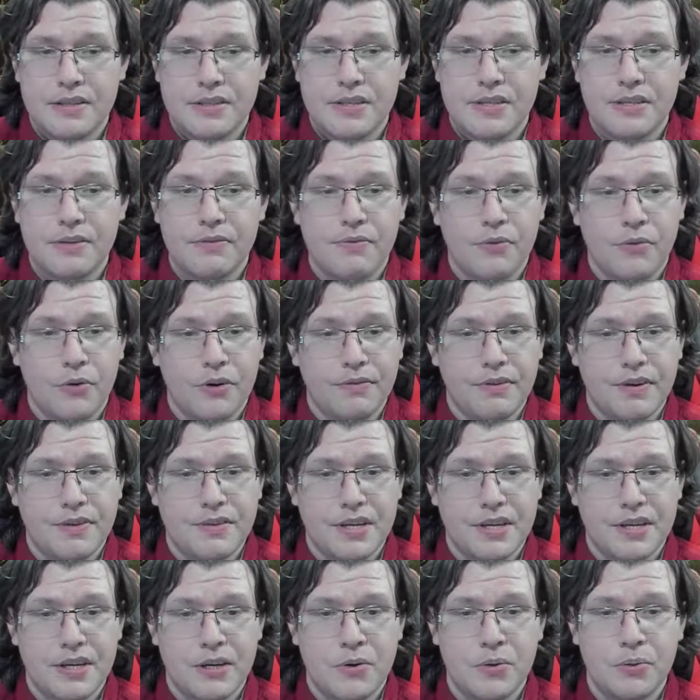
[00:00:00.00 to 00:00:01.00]
Instant
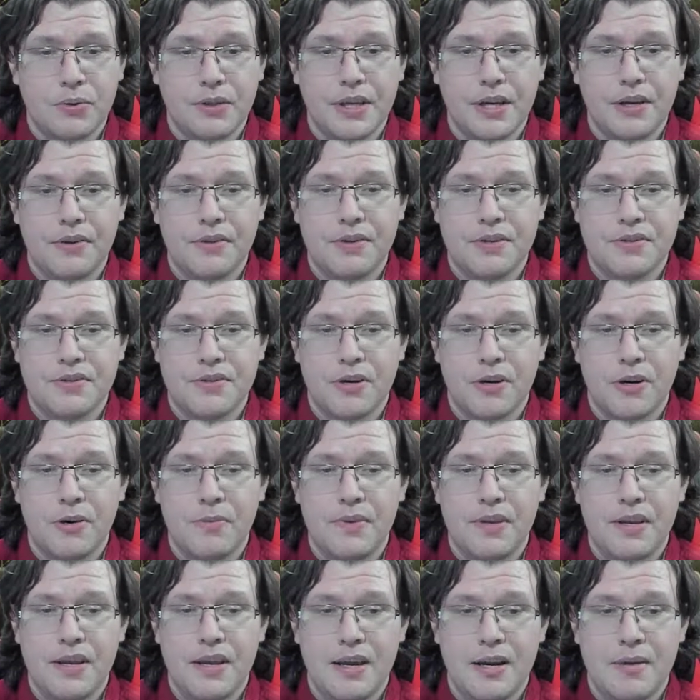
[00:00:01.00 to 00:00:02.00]
45-second cooldown.
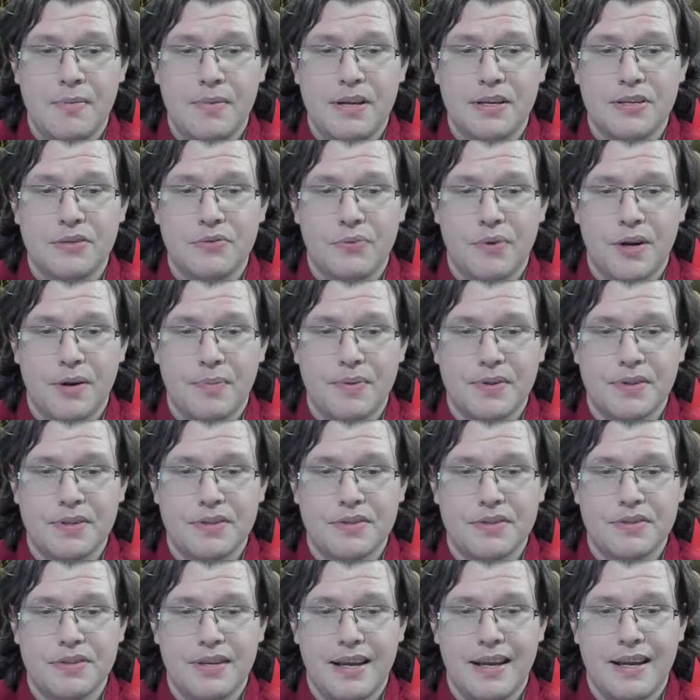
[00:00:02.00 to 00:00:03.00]
Disarm the enemy's
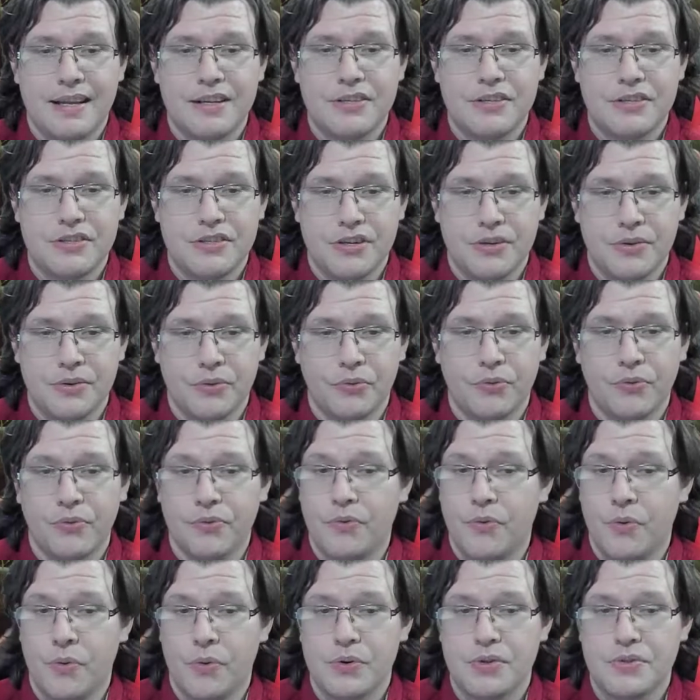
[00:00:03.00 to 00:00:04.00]
weapons and shield
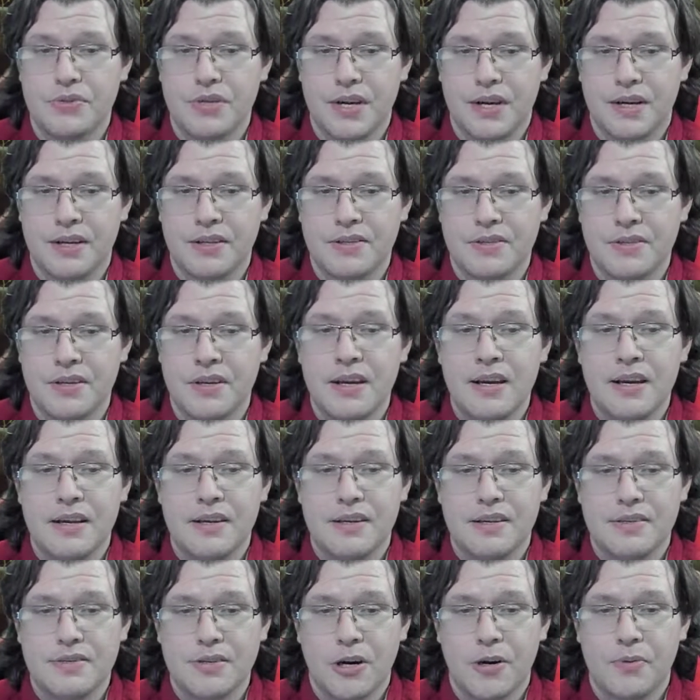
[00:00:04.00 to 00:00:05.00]
for 4 seconds.
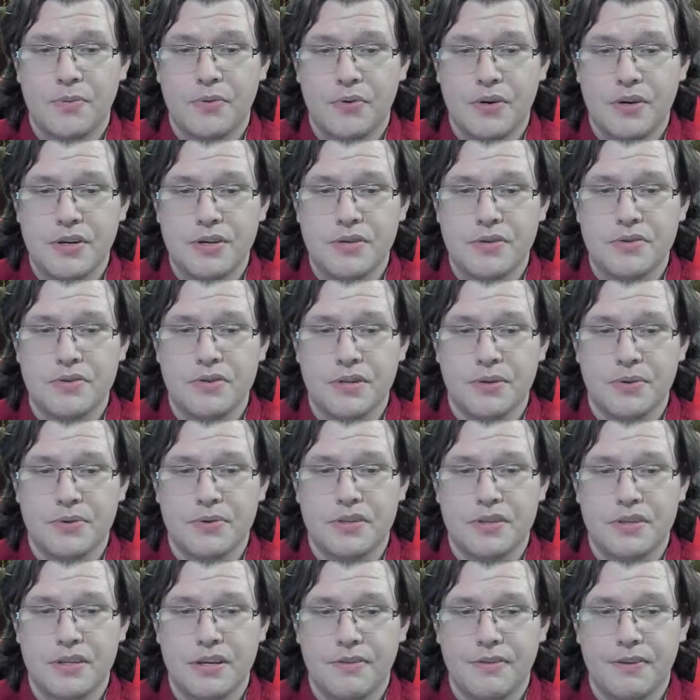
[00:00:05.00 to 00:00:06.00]
Disarmed creatures deal
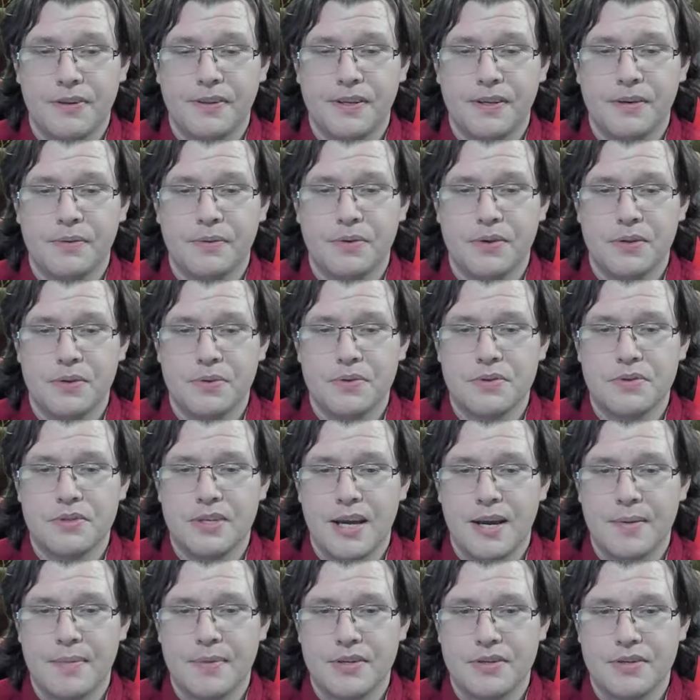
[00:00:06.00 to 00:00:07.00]
significantly reduced
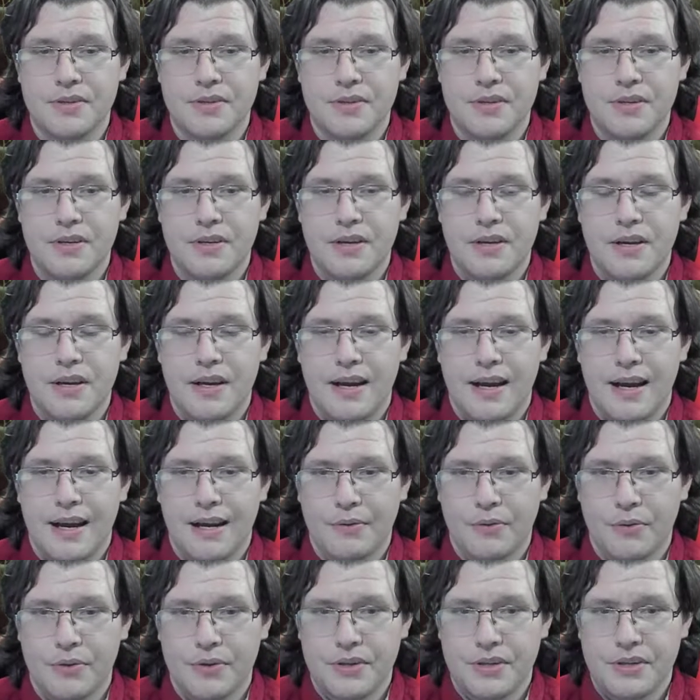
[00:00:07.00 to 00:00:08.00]
damage.
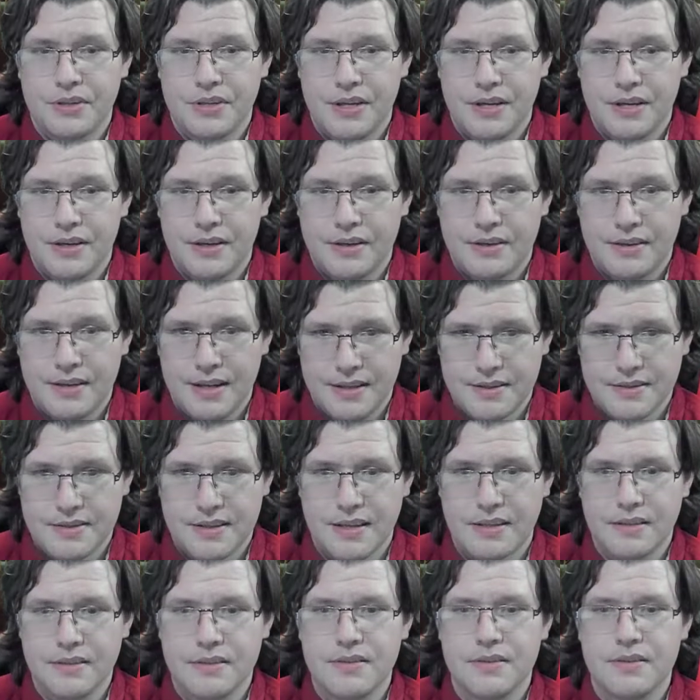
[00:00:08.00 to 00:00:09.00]
I'm going to take Death
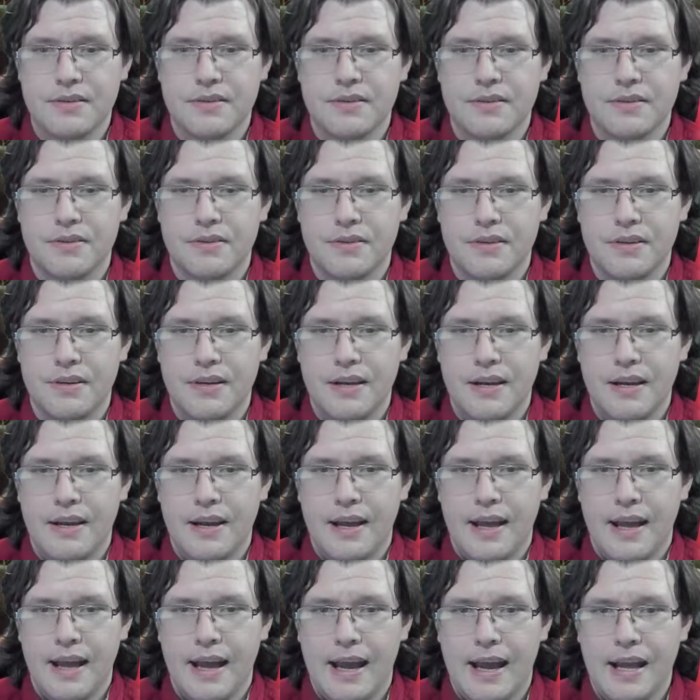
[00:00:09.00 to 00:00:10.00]
Sentence.
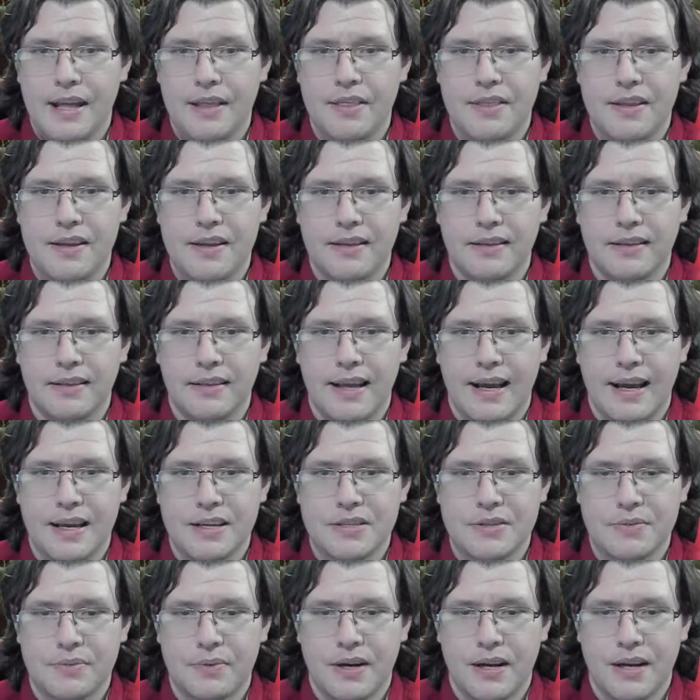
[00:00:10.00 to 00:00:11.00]
And the
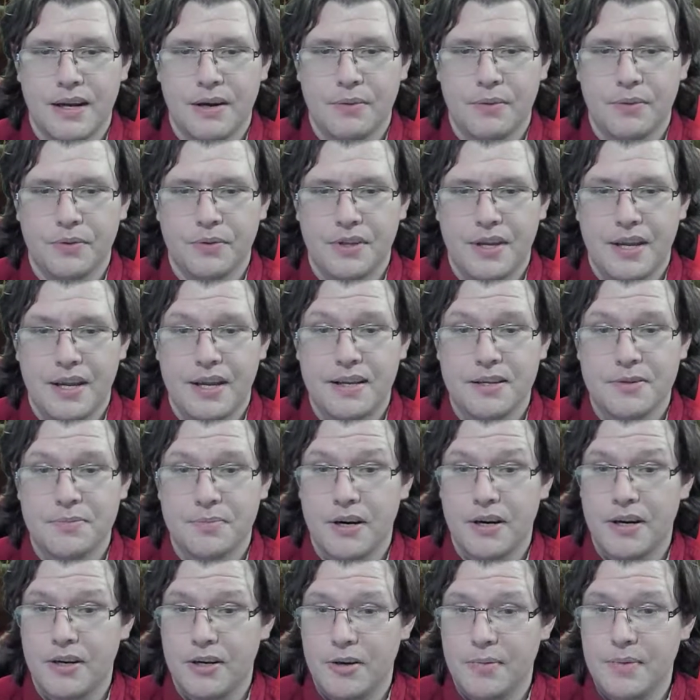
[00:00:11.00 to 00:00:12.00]
last one I will take is
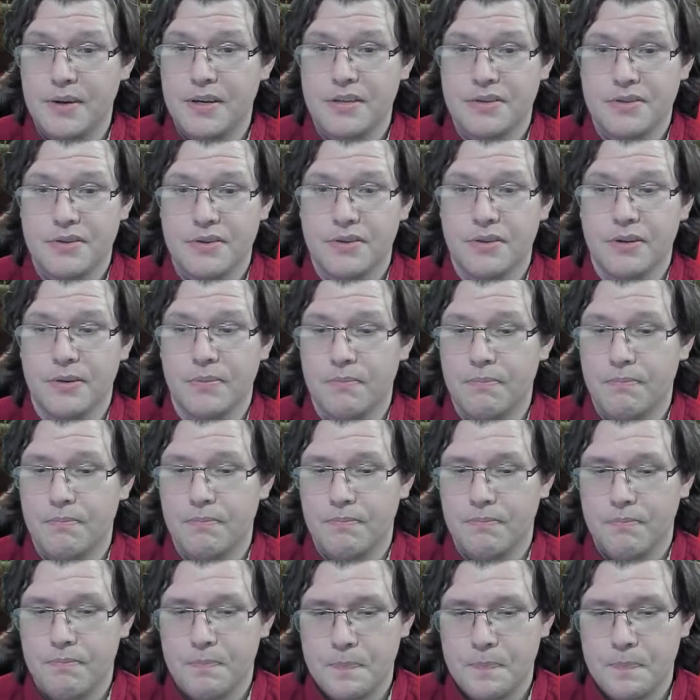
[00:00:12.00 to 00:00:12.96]
probably going to be Disarm.